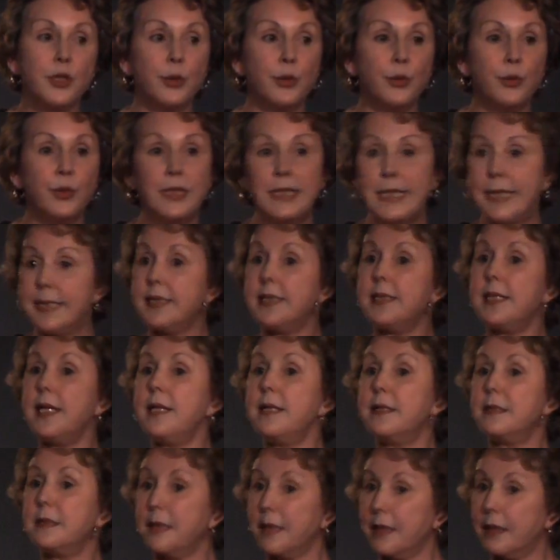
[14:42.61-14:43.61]
to
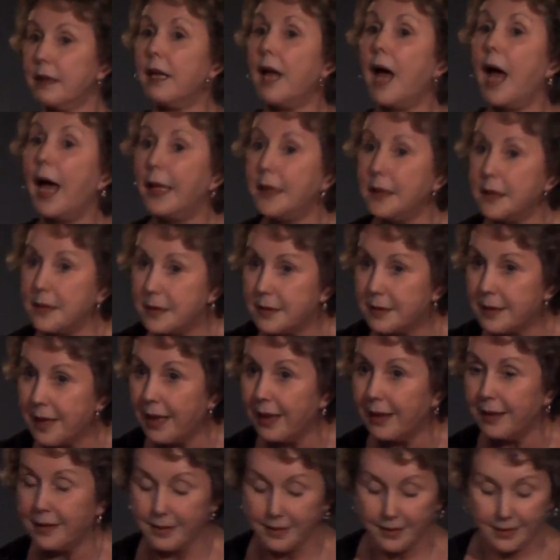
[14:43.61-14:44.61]
Disney's Little
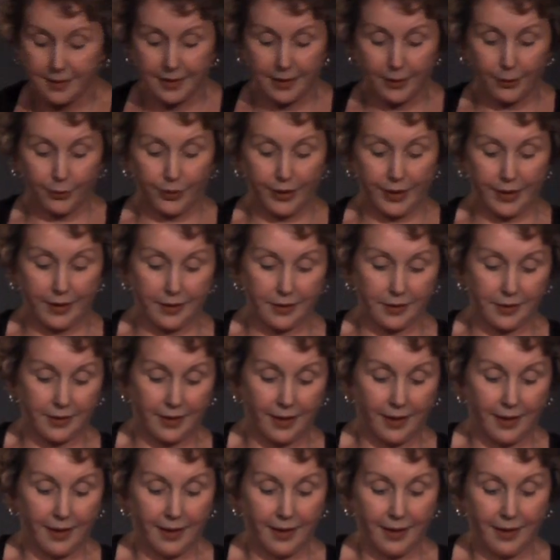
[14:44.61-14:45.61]
Einstein
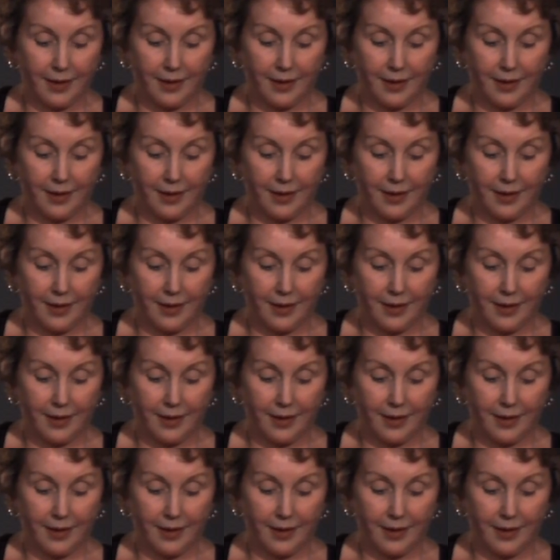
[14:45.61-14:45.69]
series.